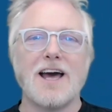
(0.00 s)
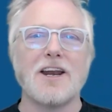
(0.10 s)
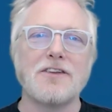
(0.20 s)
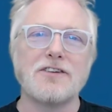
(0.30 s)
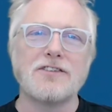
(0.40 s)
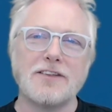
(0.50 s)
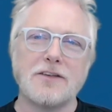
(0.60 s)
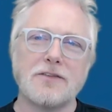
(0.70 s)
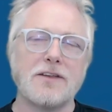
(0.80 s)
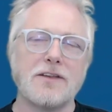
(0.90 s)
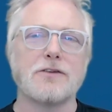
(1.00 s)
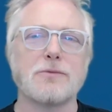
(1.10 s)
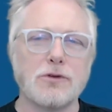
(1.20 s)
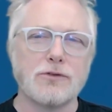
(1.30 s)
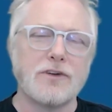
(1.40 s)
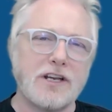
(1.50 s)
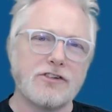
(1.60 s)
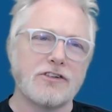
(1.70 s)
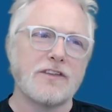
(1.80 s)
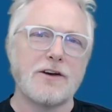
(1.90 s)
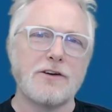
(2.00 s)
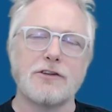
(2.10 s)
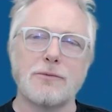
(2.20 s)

and I just think that's what's been interesting there